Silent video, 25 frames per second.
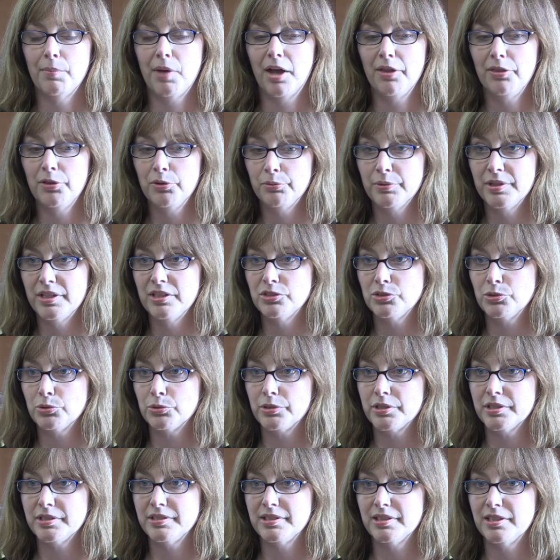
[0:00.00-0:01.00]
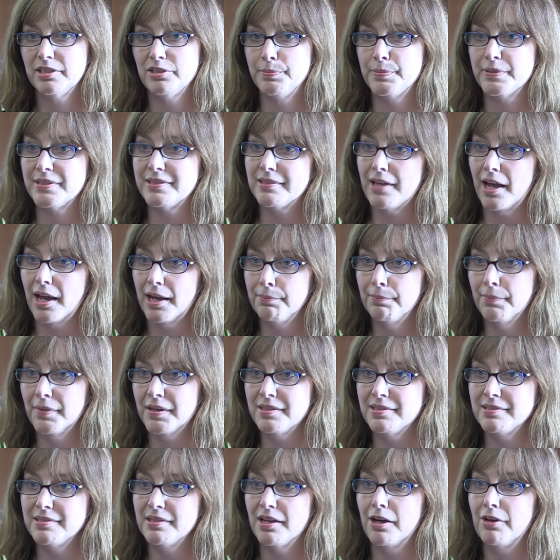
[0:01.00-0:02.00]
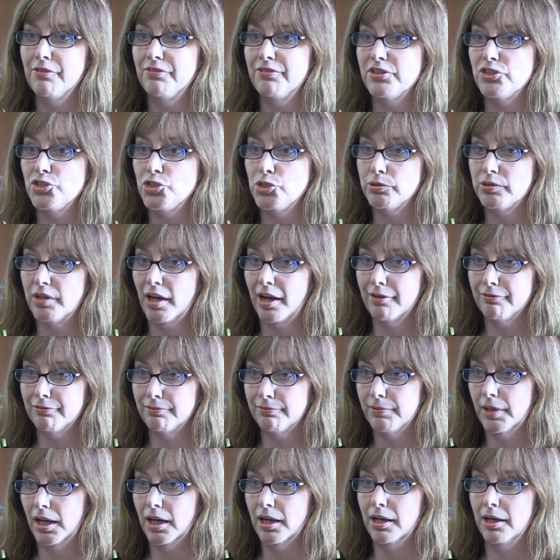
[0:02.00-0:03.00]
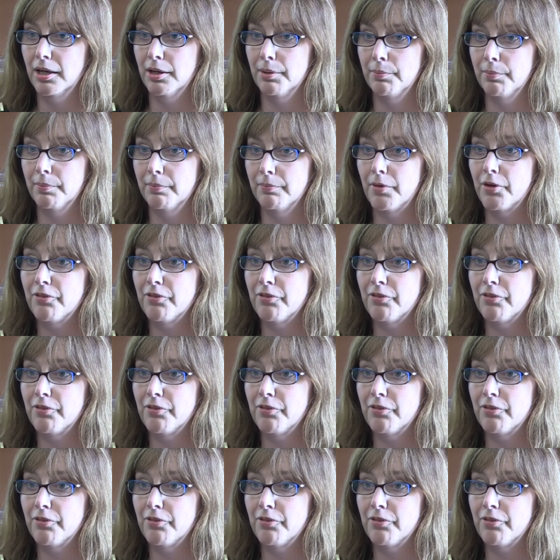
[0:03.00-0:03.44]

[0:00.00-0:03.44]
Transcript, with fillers: other resources beside myself is you got um,